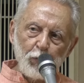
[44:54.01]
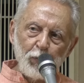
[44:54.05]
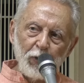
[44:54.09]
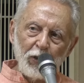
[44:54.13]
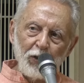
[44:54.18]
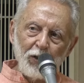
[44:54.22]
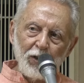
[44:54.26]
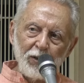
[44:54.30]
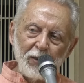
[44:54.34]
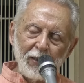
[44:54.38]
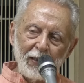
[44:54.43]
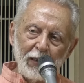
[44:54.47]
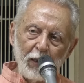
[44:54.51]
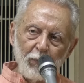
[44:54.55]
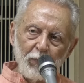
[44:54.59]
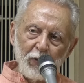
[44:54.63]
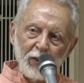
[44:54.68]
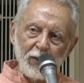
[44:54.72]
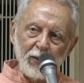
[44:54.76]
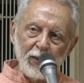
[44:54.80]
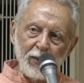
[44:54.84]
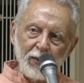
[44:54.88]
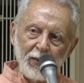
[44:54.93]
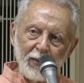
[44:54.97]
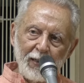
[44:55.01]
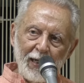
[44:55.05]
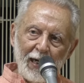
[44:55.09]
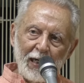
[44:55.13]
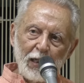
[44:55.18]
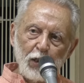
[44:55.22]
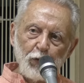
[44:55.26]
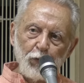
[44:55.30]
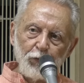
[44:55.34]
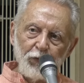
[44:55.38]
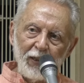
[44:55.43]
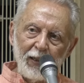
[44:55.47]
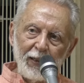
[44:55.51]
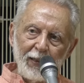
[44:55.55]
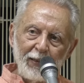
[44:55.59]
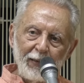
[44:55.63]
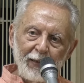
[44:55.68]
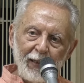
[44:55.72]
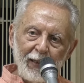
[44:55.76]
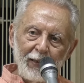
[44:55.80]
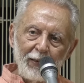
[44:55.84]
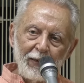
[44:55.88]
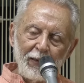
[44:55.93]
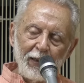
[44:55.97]
because then the person starts feeling
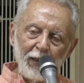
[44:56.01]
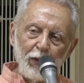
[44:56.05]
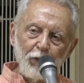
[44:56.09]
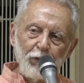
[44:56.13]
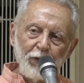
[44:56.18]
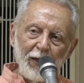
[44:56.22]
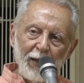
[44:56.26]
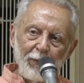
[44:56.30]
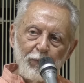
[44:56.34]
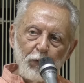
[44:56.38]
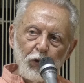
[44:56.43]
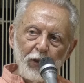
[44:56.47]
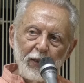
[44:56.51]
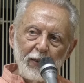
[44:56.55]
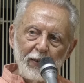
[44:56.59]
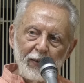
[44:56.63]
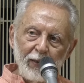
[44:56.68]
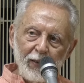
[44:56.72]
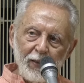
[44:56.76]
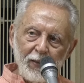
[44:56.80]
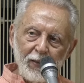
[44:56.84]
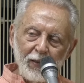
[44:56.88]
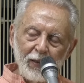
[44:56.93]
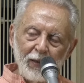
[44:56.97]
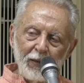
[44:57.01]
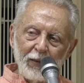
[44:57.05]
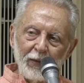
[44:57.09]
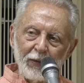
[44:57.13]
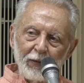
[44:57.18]
that if I'm doing this,